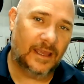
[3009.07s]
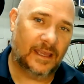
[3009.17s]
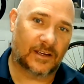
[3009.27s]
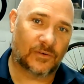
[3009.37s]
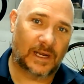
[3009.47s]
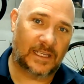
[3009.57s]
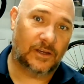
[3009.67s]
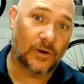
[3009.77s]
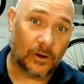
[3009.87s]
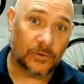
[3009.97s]
in creating
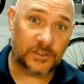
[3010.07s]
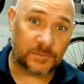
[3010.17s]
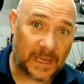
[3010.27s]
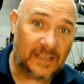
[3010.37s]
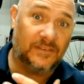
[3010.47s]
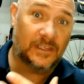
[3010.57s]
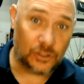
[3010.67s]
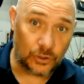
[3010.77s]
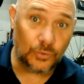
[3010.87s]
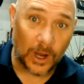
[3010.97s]
your own space that
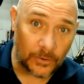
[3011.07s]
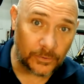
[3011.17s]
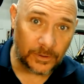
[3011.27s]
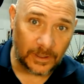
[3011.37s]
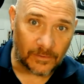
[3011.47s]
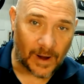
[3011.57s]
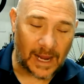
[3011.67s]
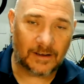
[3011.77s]
you own, right?